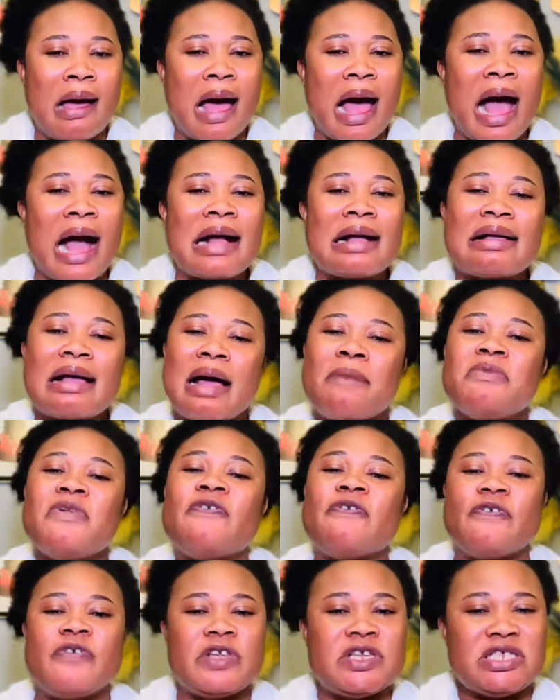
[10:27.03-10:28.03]
and
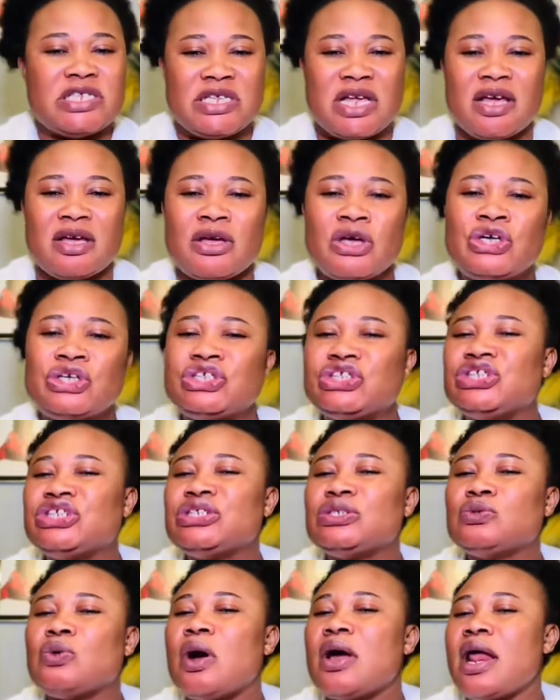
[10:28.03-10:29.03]
kamifi say, she's
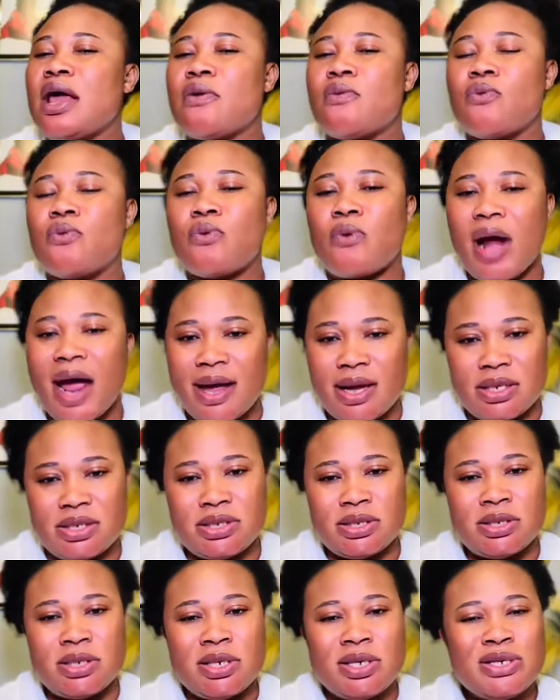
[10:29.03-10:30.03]
got a right
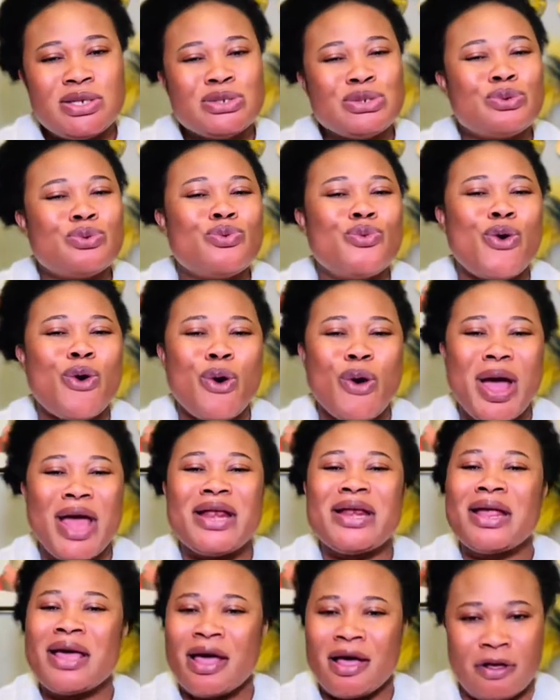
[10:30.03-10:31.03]
to go
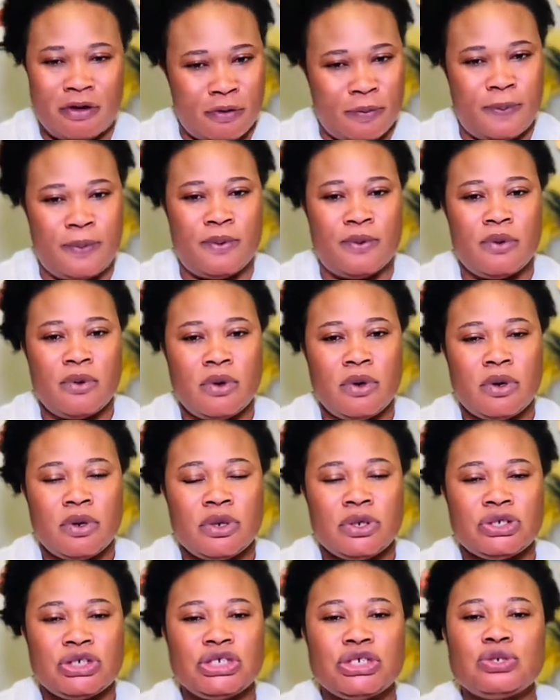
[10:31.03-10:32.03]
and help.
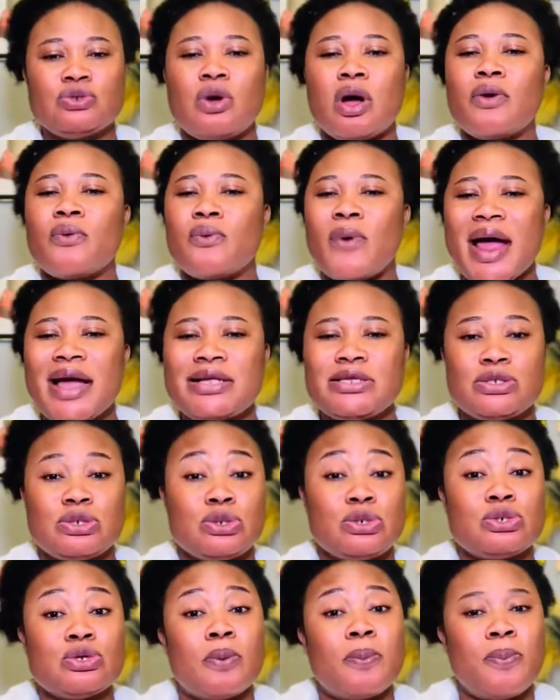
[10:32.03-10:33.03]
She's got right to
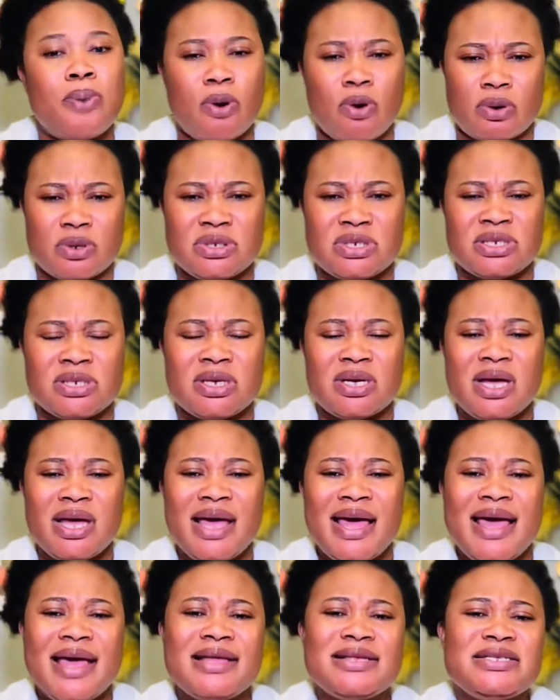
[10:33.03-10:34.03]
support.
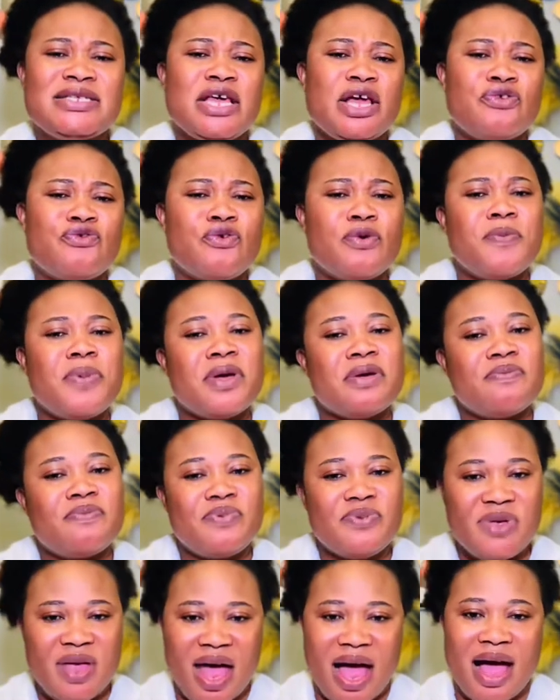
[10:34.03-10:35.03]
Inti edu
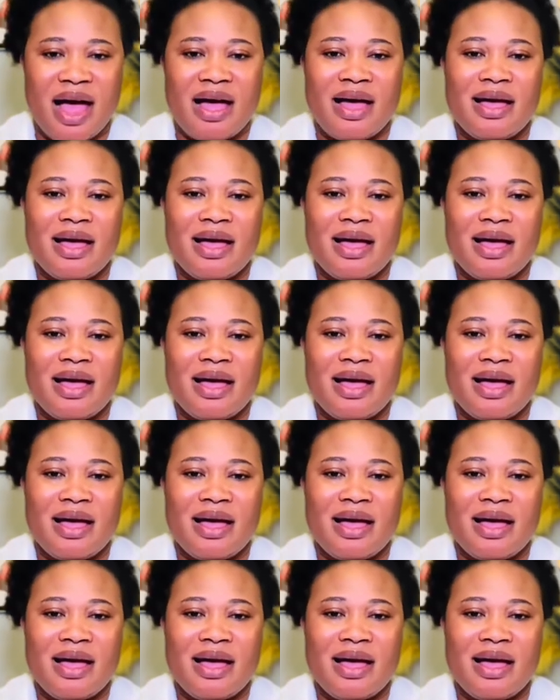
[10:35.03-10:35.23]
bebia,